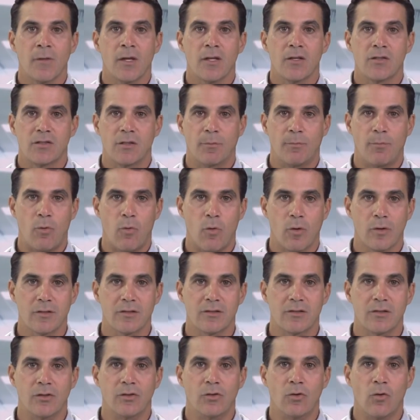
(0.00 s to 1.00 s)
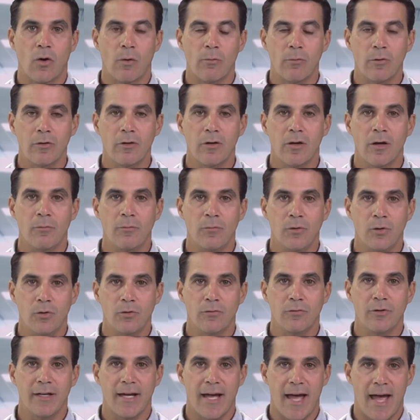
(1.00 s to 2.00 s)
supports the normal
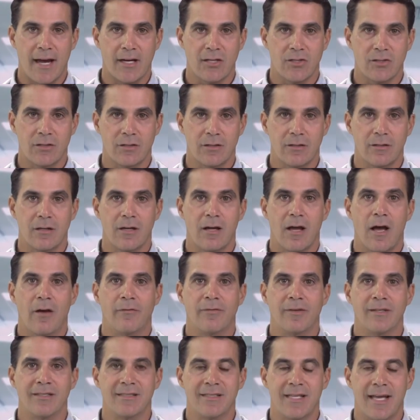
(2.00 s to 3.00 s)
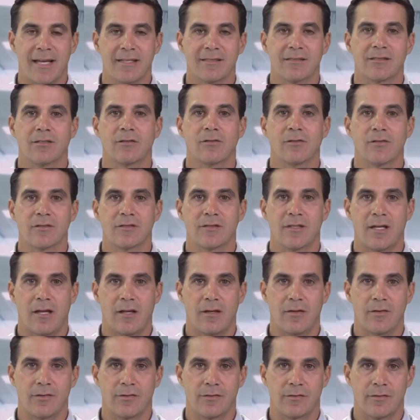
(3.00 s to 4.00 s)
immune reaction of intestinal
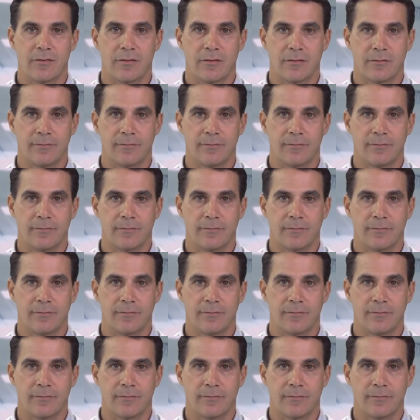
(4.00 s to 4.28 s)
cells,